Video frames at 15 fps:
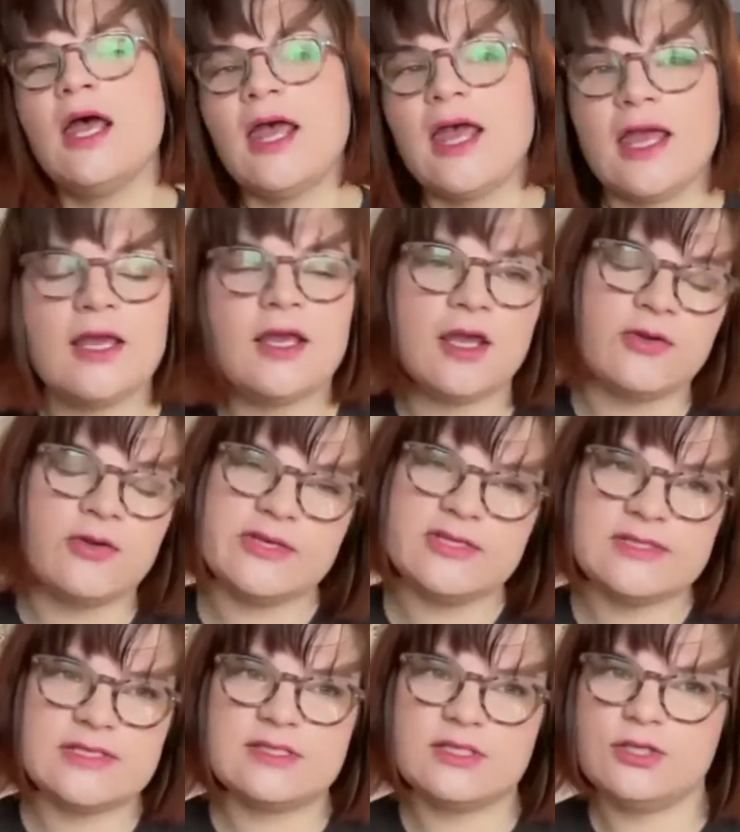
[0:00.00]
hey, here is
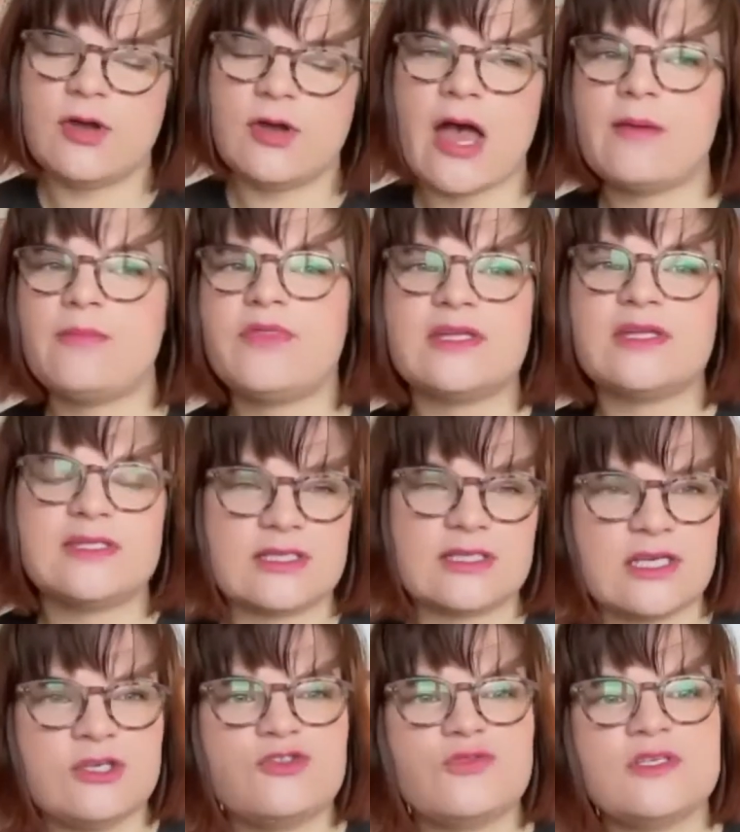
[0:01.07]
this new app that sounds
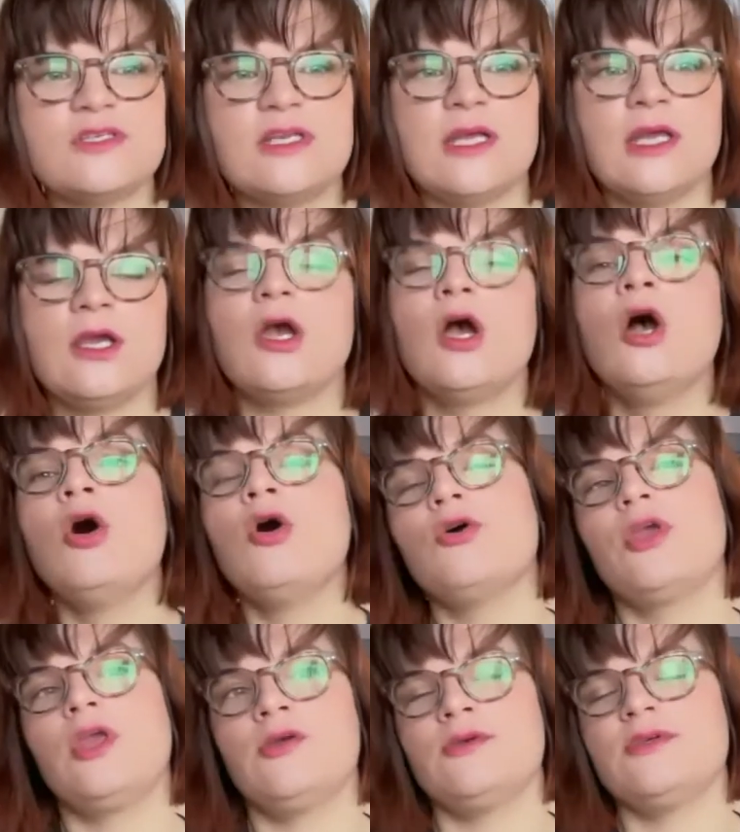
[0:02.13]
interesting, or
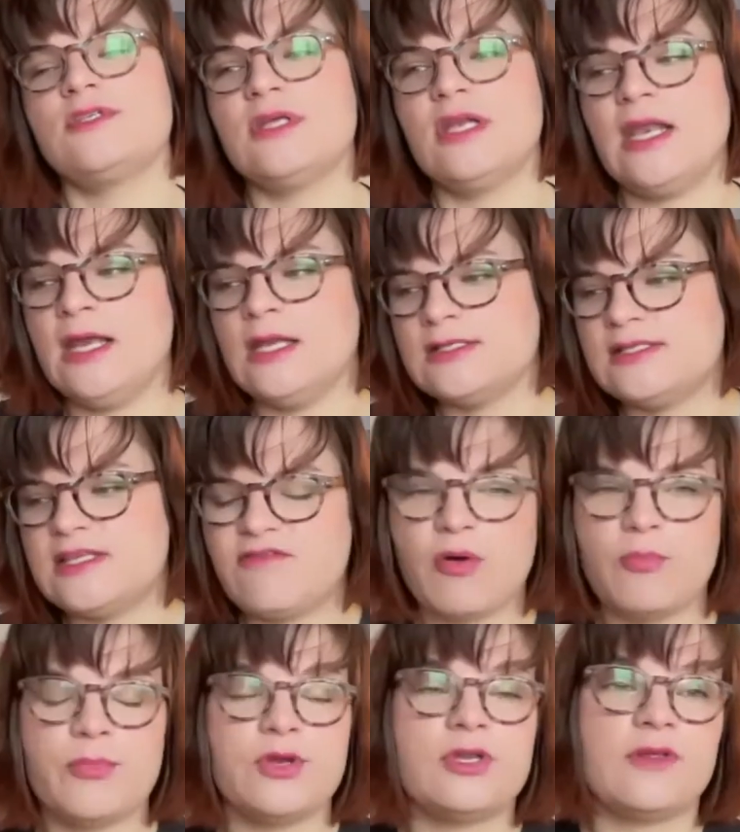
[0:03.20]
here is the latest
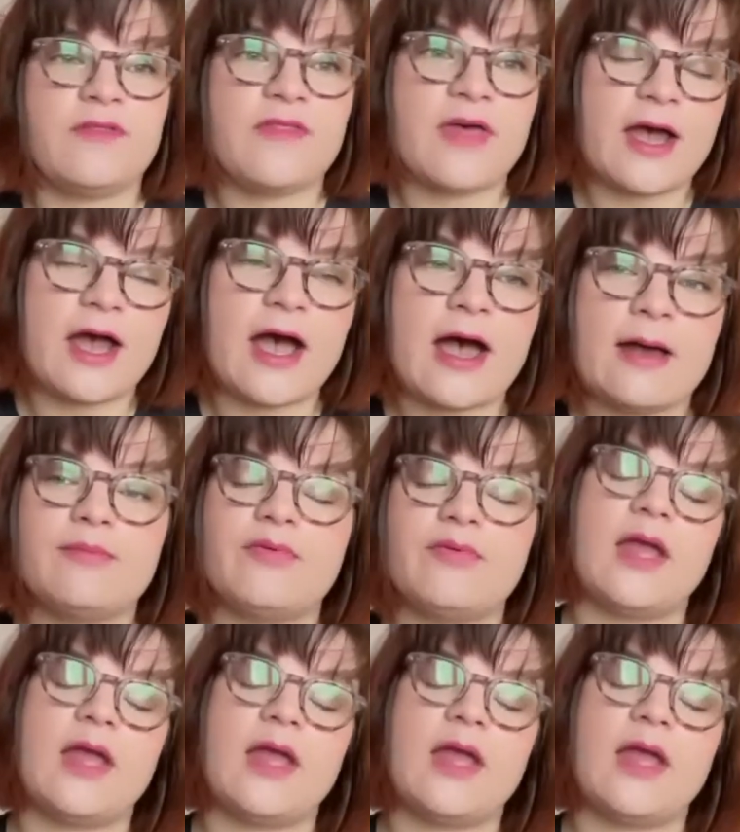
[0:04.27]
development on that app.